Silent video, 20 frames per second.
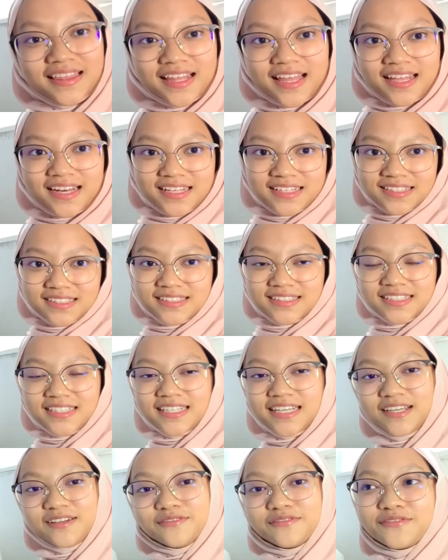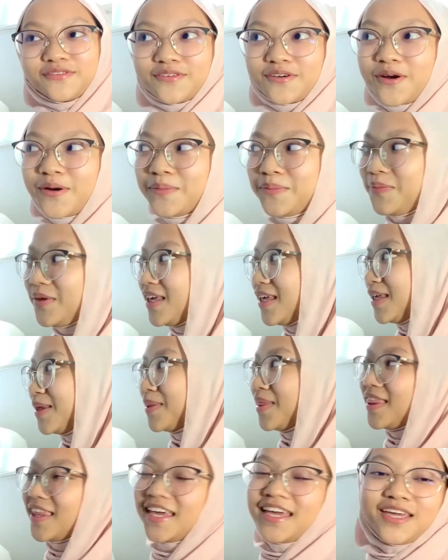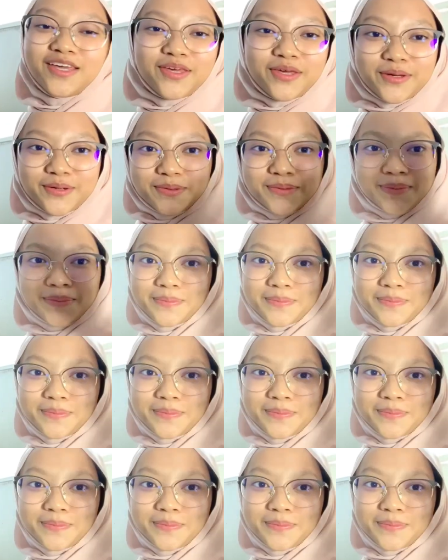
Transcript: is it for me. Thank you.